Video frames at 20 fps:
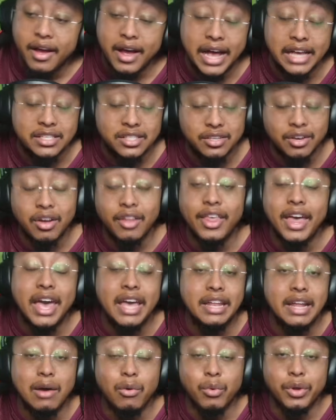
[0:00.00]
I saw
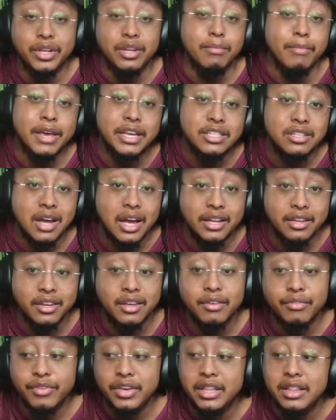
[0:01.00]
that and I wanted to make sure I
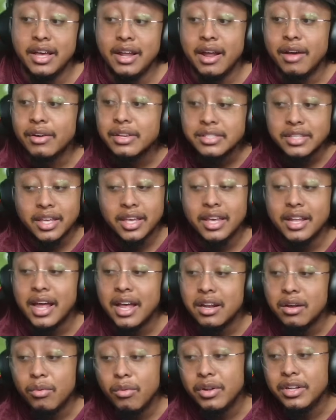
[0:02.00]
did read that out, because again,
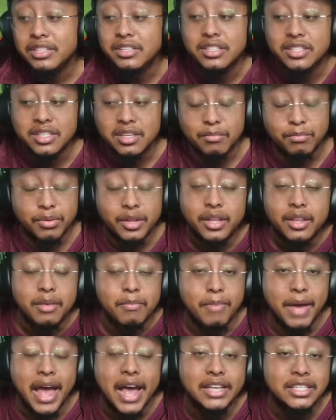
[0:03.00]
I don't want to just completely
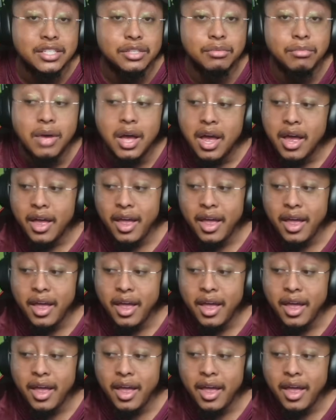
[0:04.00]
bash him,